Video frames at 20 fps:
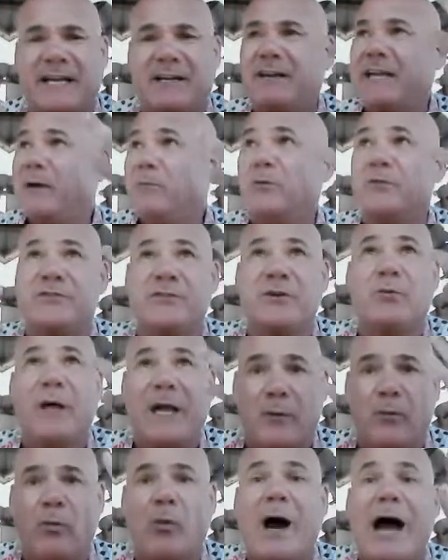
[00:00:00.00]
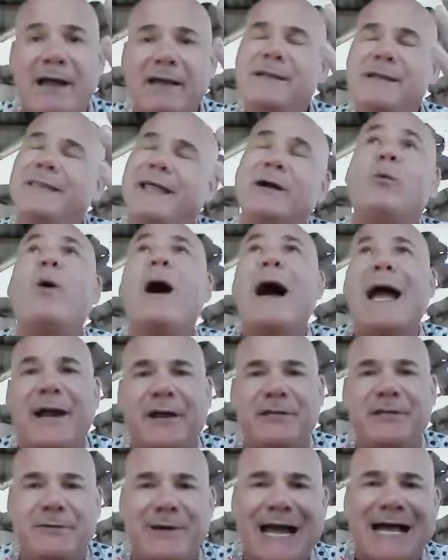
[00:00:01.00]
like, okay, well, so why
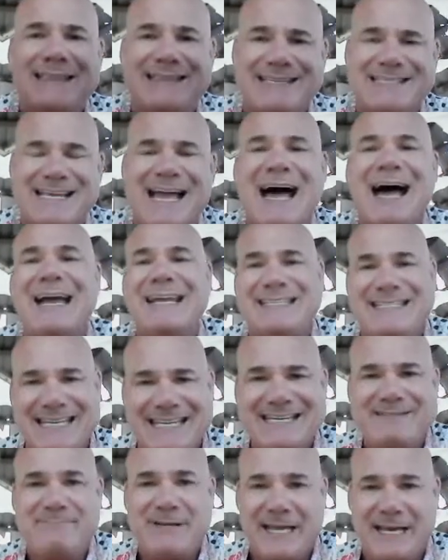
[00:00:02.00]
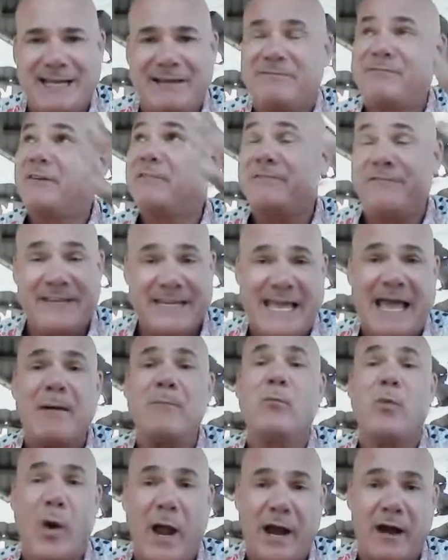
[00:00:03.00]
are you at this IT meeting for
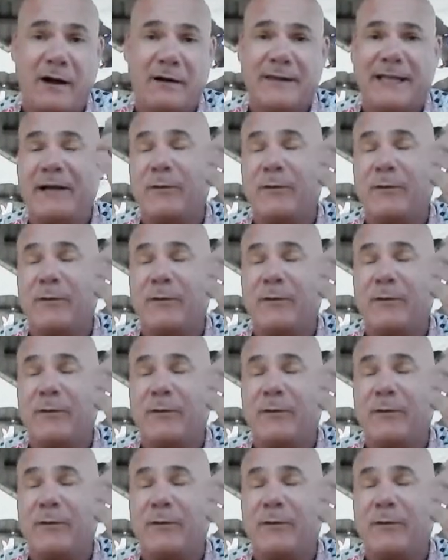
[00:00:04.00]
VMware?